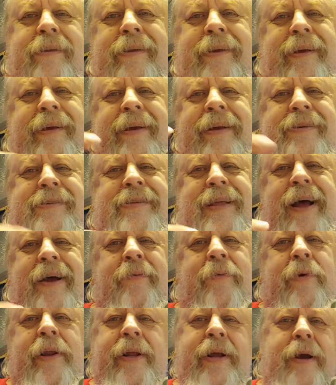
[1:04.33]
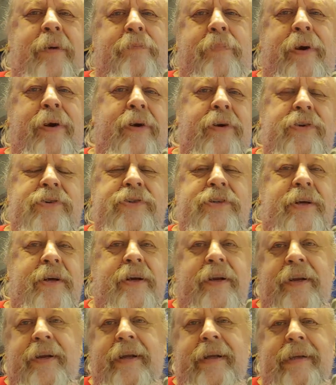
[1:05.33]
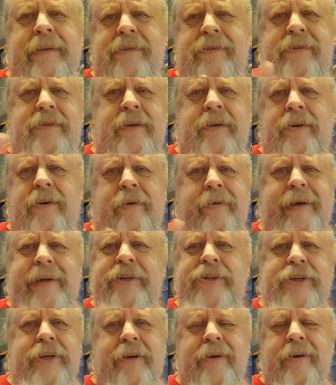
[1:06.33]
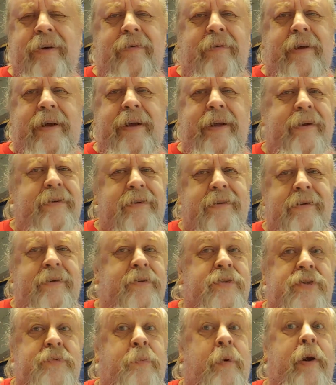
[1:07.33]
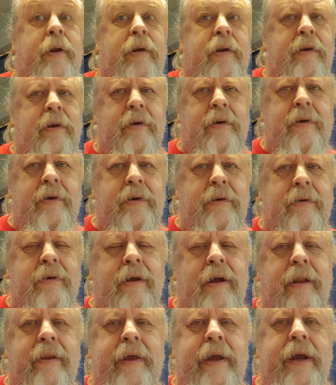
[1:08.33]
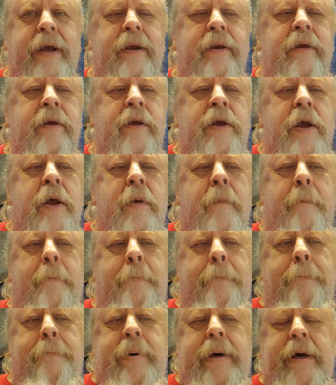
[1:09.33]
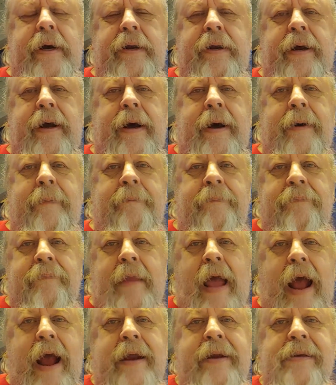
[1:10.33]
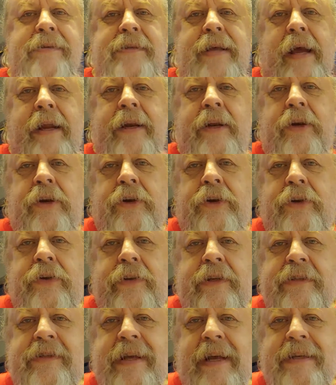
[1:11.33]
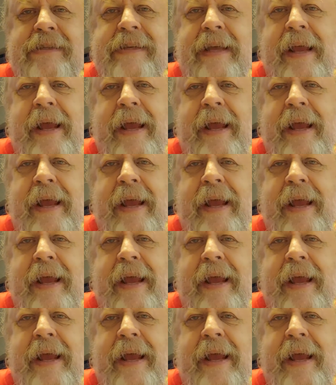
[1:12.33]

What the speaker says: he's not really a person. It's a creature, spoiler alert and all that. But I decided to do this as